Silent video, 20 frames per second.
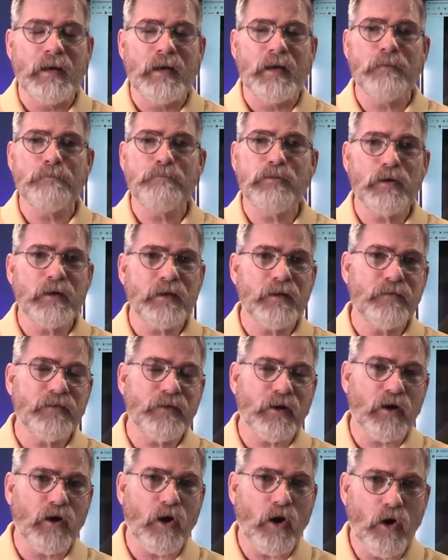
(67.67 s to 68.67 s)
and put in
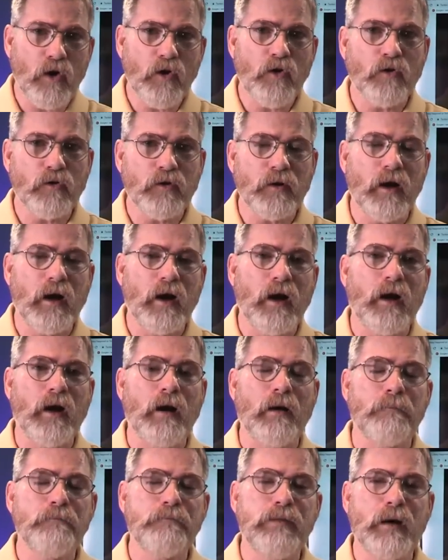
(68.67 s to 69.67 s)
their own
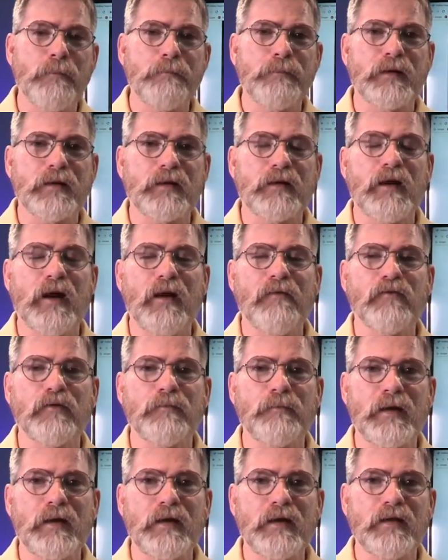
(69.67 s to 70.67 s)
uh, puppet
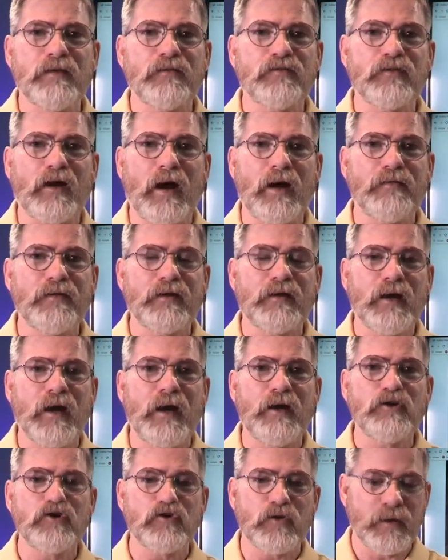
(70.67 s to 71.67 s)
government inside the
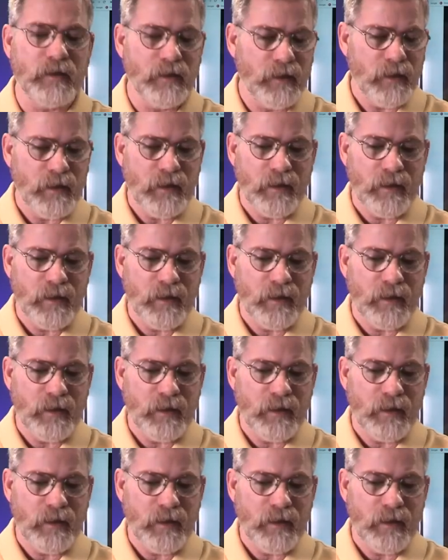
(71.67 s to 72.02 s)
country.